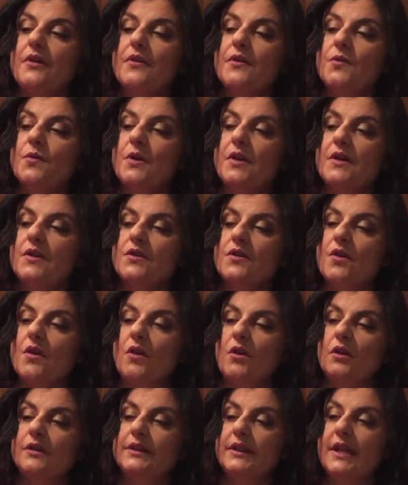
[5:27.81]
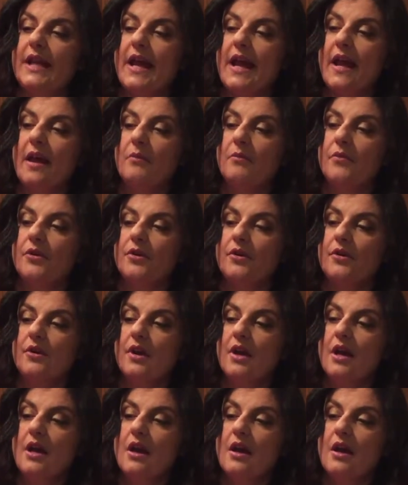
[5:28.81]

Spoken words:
This one is called an amber